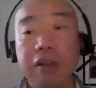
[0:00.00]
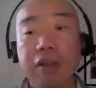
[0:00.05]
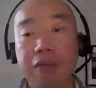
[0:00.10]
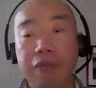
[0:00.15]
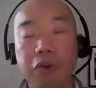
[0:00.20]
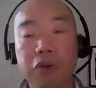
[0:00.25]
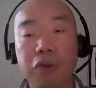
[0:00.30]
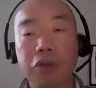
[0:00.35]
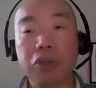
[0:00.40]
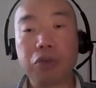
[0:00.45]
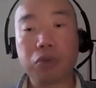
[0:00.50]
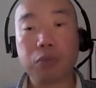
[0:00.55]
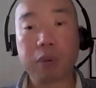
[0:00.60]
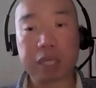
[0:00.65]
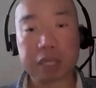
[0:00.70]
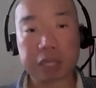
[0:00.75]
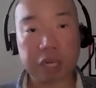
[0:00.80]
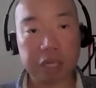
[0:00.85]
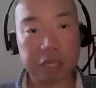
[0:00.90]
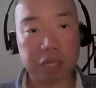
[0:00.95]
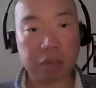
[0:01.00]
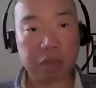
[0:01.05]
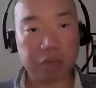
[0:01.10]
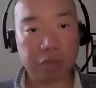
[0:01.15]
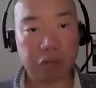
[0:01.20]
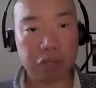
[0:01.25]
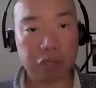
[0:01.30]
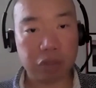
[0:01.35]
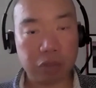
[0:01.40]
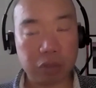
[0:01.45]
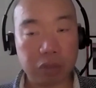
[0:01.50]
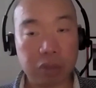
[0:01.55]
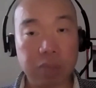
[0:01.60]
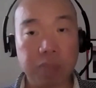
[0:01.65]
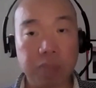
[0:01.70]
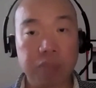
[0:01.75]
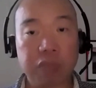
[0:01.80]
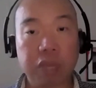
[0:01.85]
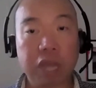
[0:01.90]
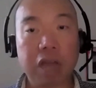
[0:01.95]
For you as an individual,
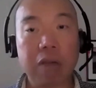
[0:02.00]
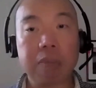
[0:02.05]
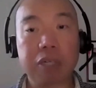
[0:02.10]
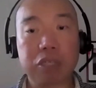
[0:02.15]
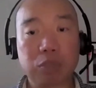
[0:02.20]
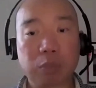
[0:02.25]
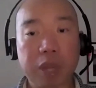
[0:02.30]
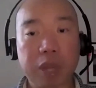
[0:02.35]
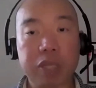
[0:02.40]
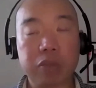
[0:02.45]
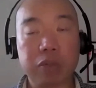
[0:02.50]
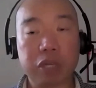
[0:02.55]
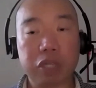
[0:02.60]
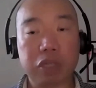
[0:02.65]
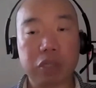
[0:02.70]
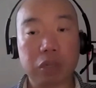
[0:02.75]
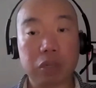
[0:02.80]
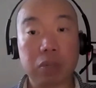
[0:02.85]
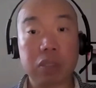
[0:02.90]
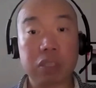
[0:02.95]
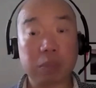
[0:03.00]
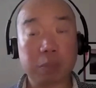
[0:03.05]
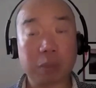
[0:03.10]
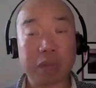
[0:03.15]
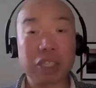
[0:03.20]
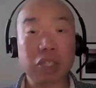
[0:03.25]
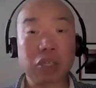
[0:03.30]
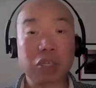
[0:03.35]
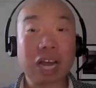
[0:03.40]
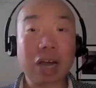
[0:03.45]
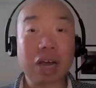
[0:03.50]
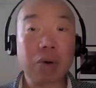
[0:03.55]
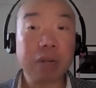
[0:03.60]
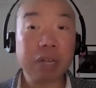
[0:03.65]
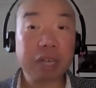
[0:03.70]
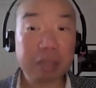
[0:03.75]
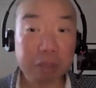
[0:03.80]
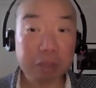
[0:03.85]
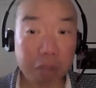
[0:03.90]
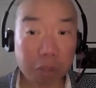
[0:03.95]
how much weight you need to lose depends on how
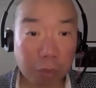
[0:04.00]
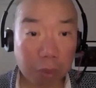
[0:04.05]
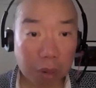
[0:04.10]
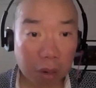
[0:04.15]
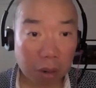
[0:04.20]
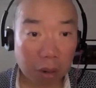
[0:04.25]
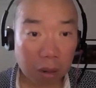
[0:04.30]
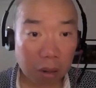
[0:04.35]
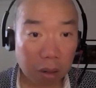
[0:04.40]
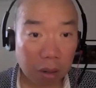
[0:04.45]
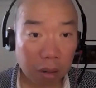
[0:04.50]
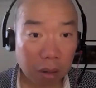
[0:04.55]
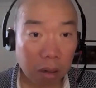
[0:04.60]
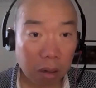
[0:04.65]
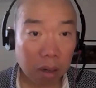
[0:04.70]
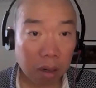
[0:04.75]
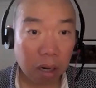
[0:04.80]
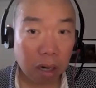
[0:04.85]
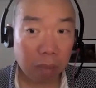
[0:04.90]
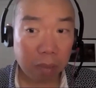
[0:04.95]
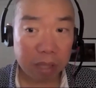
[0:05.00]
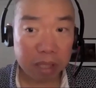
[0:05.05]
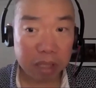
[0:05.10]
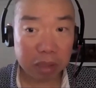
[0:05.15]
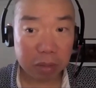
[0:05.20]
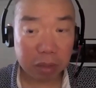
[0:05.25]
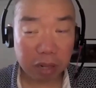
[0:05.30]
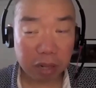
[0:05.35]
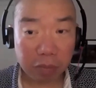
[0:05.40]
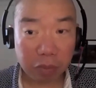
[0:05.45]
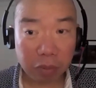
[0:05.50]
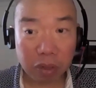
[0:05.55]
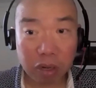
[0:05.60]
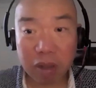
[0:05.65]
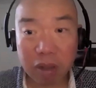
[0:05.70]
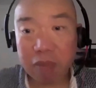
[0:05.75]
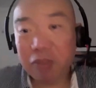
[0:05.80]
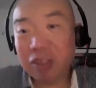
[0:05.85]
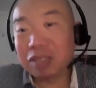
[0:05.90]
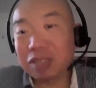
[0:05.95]
ill you are. And so therefore, now
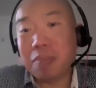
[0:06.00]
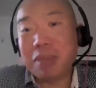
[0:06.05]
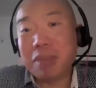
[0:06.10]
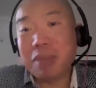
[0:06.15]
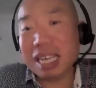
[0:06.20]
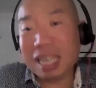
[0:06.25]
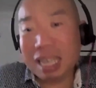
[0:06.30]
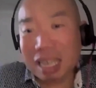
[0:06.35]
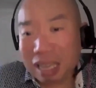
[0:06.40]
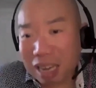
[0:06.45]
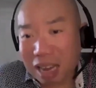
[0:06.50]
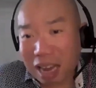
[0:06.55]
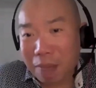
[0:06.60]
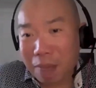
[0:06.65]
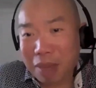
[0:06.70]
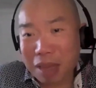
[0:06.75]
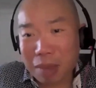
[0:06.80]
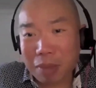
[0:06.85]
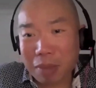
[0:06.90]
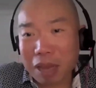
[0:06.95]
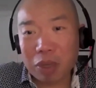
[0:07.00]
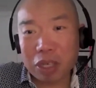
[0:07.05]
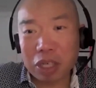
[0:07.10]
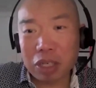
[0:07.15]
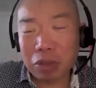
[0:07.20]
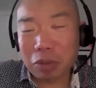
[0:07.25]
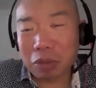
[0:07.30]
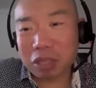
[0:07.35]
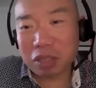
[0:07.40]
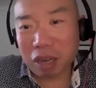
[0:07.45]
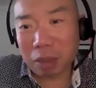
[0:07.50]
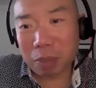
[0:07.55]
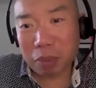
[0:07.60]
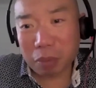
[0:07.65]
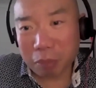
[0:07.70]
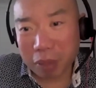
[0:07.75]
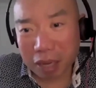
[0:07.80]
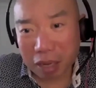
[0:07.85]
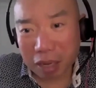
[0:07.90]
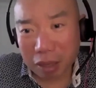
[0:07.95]
if it's me and maybe I want to lose a
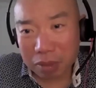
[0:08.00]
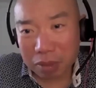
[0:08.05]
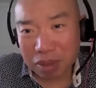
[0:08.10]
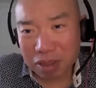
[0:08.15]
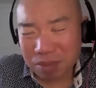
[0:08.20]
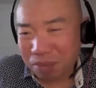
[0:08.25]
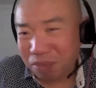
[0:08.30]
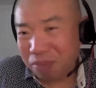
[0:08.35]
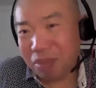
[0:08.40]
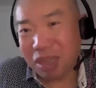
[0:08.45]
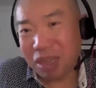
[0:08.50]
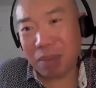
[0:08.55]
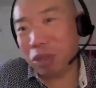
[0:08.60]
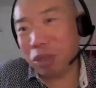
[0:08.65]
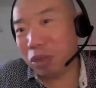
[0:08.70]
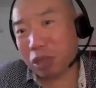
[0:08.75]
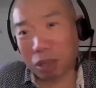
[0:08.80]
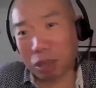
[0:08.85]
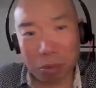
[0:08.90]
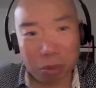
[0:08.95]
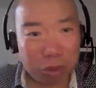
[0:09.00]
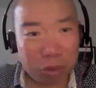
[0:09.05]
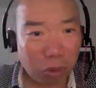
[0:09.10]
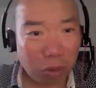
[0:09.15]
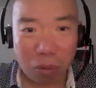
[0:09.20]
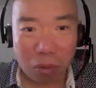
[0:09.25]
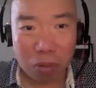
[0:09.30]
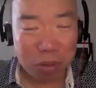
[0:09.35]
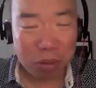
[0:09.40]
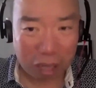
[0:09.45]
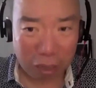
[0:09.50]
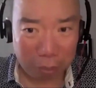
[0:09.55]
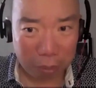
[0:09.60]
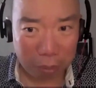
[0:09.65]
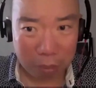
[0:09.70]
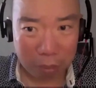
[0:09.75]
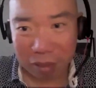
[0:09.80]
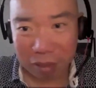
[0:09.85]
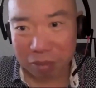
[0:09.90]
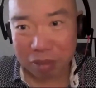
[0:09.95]
couple pounds, maybe you can lose all the
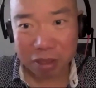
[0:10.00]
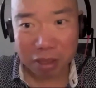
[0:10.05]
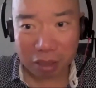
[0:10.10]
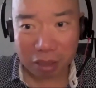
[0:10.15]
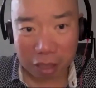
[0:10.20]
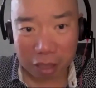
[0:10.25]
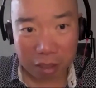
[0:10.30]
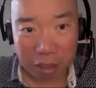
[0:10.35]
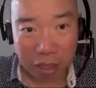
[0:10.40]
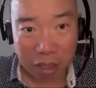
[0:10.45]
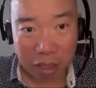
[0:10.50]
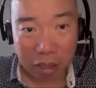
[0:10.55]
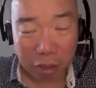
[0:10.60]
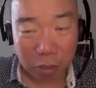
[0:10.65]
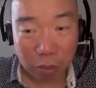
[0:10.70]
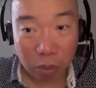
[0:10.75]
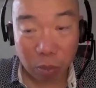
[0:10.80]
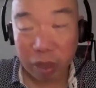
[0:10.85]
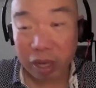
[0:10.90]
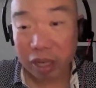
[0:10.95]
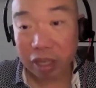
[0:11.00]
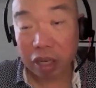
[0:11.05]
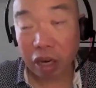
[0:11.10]
couple pounds in 1 week.